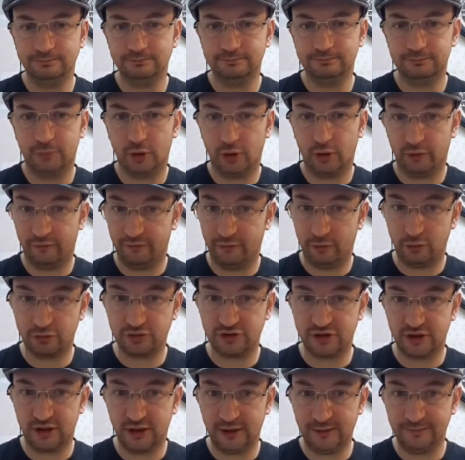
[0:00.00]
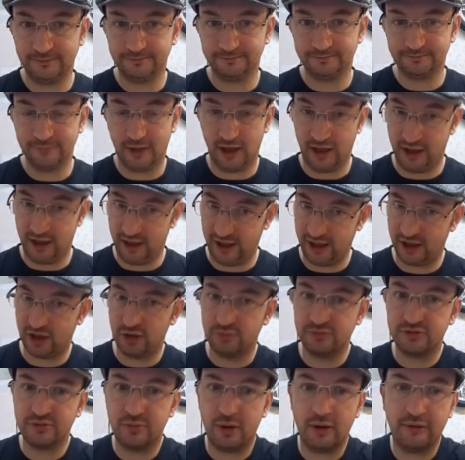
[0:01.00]
but unfortunately, and here
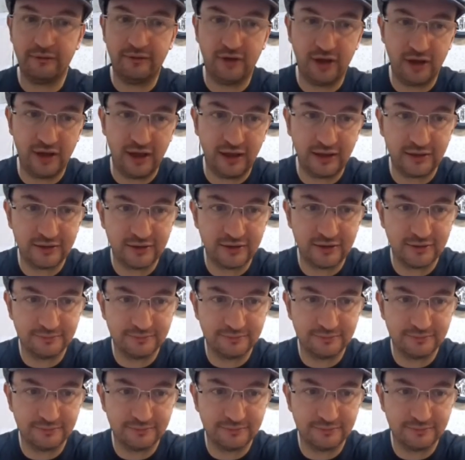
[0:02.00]
comes my verdict.